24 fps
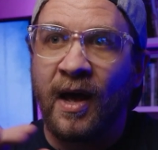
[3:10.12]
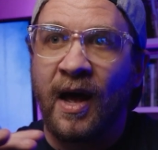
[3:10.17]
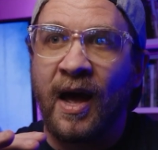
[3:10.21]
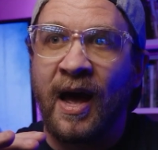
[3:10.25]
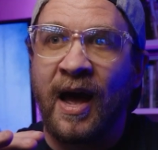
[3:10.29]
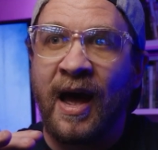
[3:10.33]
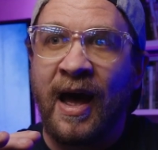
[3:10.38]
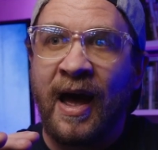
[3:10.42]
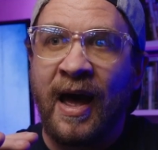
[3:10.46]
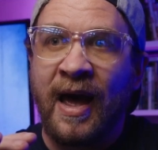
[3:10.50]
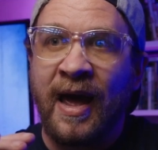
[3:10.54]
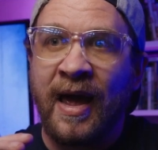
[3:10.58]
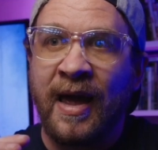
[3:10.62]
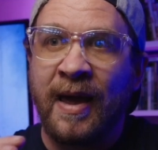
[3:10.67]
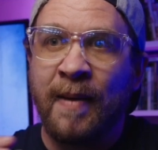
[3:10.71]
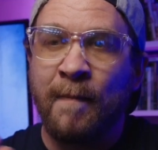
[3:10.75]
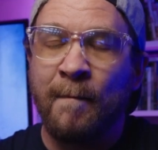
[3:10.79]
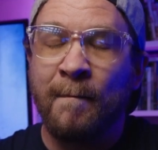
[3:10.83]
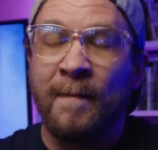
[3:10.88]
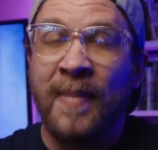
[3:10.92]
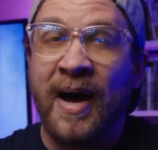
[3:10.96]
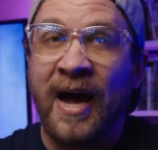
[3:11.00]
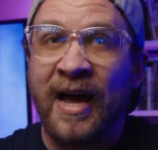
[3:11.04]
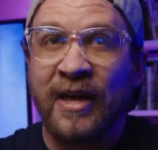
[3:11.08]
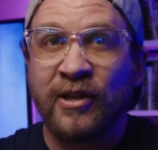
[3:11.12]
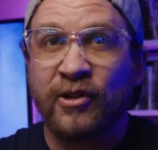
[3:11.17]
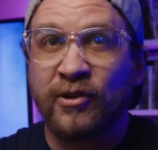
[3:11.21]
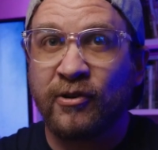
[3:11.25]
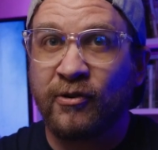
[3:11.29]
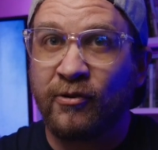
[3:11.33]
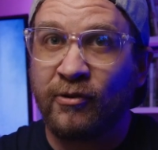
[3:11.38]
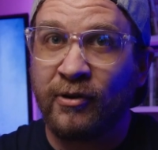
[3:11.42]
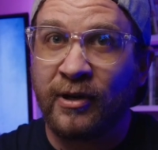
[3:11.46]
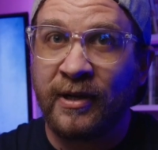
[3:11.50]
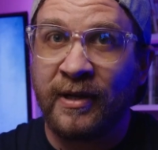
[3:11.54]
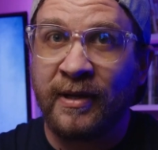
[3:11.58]
I
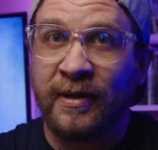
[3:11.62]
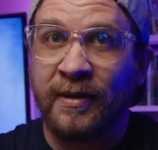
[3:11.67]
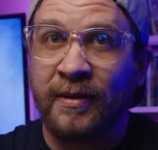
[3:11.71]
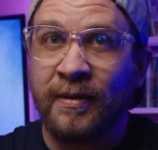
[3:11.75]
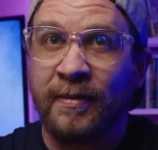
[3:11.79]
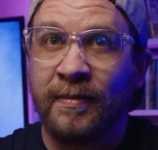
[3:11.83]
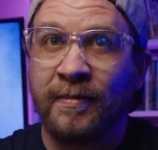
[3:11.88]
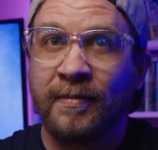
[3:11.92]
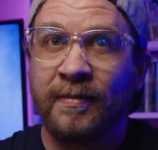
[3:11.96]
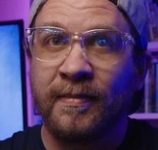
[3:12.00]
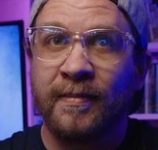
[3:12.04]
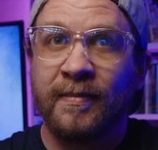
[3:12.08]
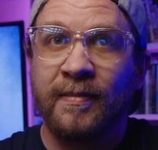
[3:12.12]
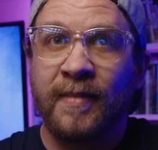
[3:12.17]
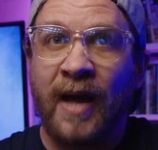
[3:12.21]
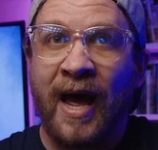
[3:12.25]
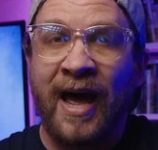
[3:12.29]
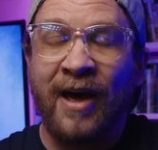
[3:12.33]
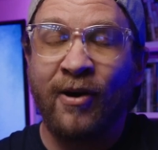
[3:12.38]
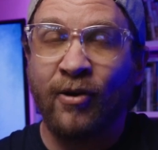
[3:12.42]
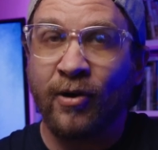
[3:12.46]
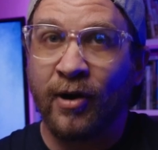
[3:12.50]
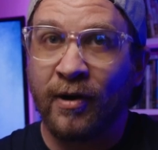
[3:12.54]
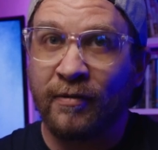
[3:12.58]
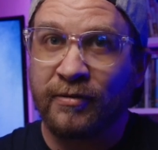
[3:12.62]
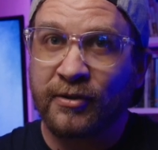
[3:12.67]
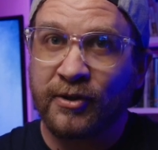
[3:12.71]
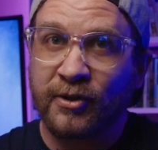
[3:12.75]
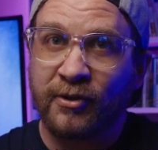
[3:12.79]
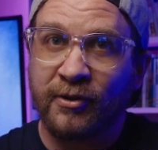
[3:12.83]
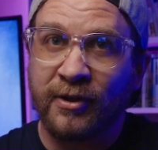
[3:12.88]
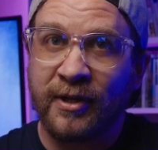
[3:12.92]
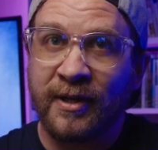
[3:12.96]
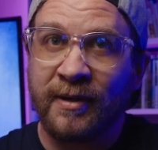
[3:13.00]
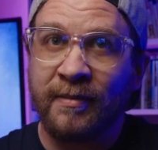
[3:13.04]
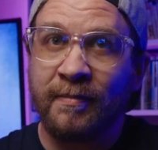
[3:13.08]
love
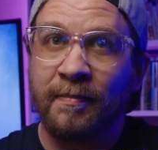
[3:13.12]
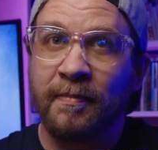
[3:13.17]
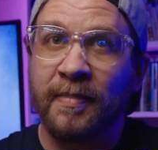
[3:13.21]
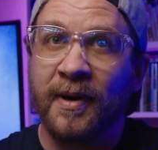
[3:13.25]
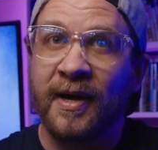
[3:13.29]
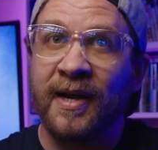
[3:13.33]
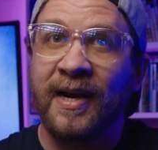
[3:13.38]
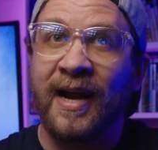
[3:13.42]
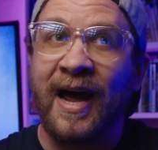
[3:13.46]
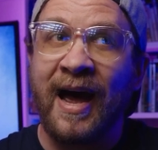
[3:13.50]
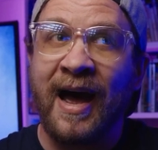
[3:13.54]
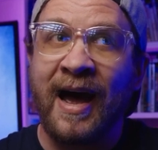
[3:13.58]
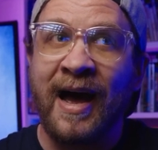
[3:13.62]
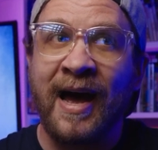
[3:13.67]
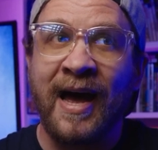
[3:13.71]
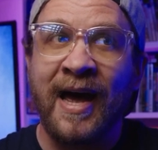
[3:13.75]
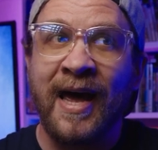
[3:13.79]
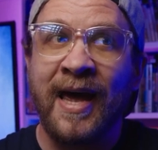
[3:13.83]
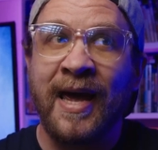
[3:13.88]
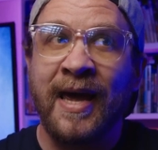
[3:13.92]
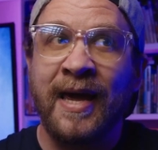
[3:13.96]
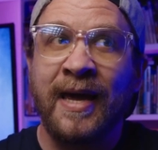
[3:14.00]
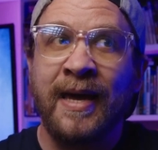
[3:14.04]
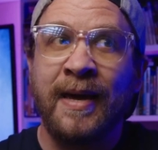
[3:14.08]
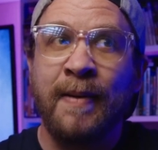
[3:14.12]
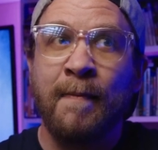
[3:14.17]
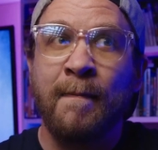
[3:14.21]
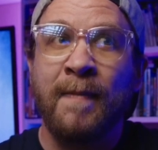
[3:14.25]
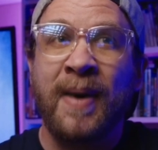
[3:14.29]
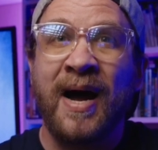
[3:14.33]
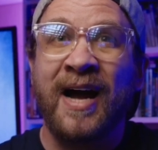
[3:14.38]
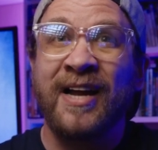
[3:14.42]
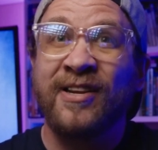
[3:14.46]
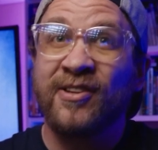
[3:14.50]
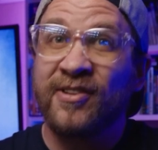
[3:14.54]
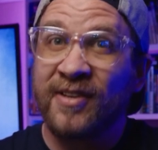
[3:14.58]
Scream, but
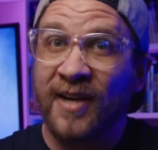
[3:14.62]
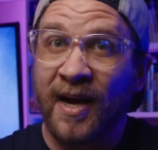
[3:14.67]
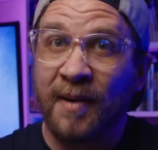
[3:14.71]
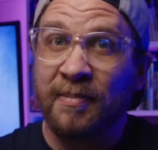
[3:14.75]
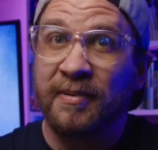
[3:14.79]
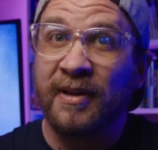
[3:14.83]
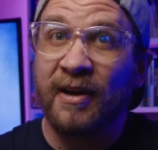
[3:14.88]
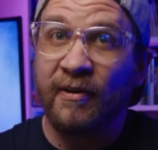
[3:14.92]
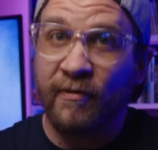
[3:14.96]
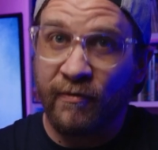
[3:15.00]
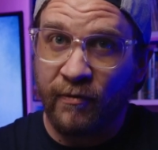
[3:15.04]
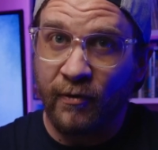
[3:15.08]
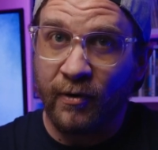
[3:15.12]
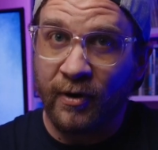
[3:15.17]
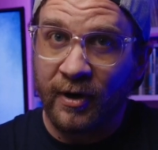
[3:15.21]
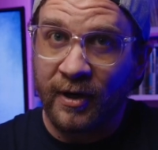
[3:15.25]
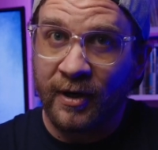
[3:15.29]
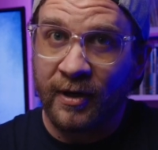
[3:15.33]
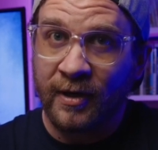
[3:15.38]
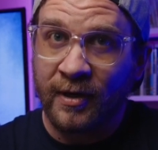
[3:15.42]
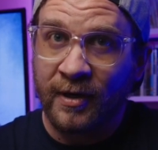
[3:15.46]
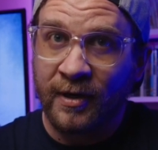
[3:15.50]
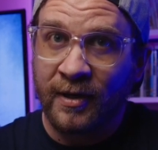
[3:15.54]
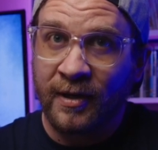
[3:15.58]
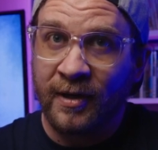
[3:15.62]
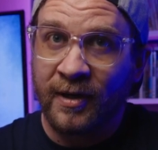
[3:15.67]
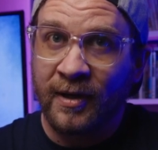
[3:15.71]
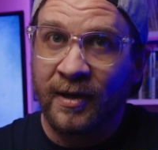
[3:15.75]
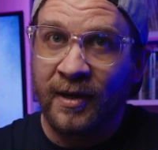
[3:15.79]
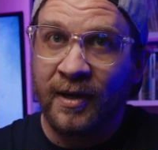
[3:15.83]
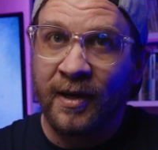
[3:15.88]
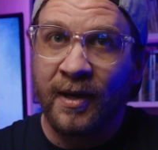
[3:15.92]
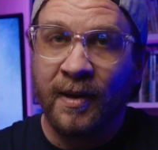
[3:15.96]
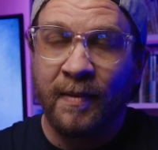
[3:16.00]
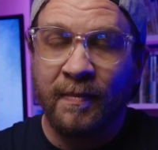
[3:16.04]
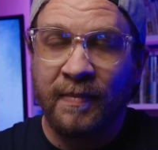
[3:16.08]
mine stops at 4
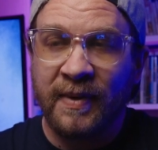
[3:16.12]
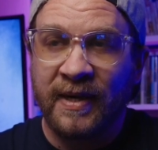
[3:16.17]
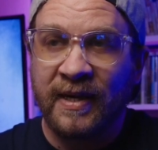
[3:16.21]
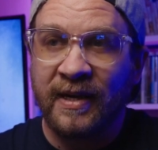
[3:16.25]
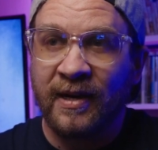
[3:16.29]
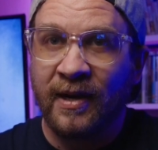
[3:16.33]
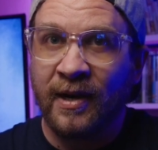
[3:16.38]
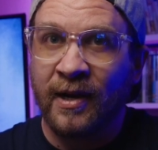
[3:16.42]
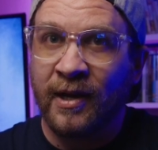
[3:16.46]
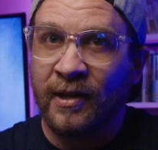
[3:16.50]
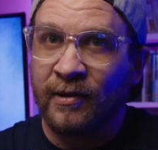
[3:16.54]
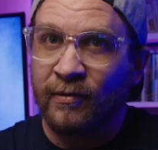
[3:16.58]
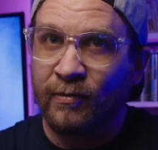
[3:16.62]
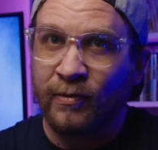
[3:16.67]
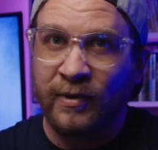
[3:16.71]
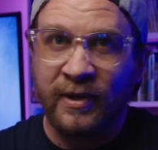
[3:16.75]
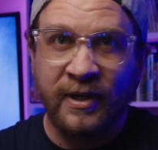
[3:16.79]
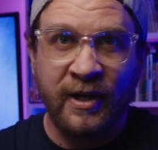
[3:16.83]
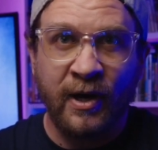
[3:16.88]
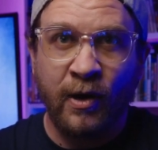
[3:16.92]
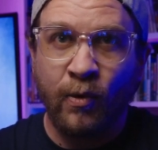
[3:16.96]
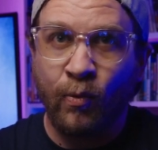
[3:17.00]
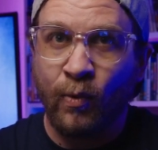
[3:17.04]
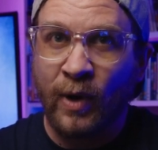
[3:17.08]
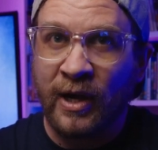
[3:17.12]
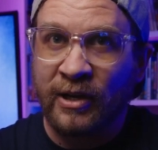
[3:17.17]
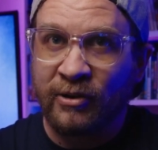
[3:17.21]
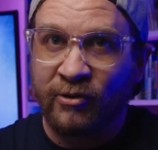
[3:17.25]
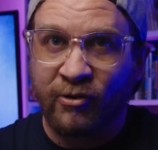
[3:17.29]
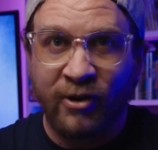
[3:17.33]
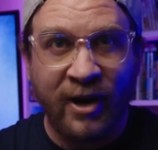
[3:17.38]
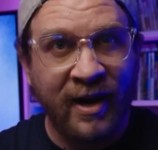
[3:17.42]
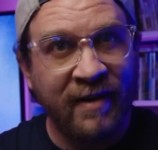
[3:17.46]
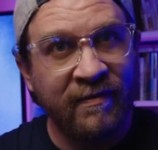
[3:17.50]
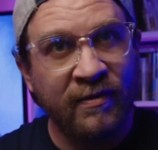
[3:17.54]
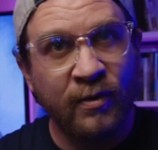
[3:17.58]
because, Wes
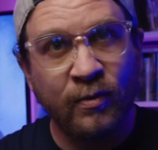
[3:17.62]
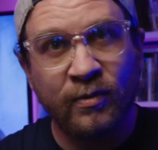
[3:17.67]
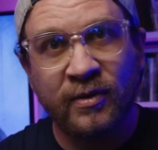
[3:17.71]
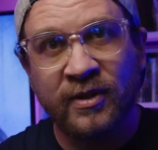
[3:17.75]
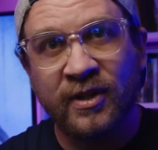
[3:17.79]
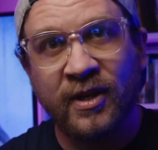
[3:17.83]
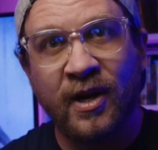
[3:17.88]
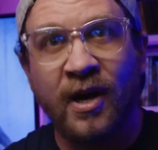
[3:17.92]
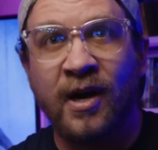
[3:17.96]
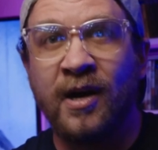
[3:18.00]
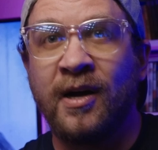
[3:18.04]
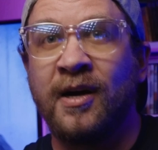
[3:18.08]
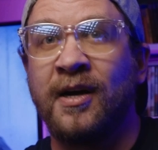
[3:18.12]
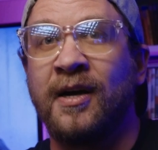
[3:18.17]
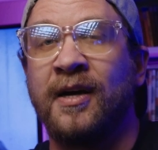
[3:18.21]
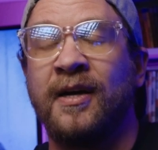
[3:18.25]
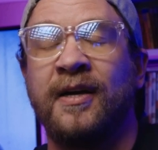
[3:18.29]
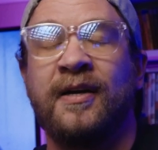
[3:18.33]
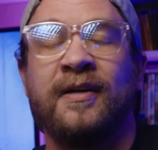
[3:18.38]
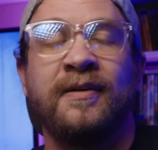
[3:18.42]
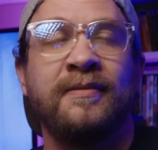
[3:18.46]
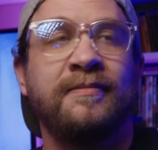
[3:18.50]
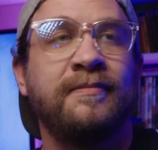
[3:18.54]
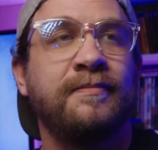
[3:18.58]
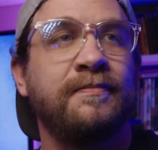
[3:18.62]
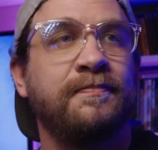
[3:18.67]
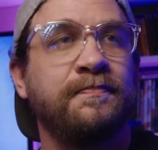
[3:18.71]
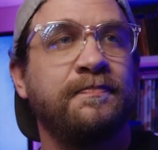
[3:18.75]
Craven was gone.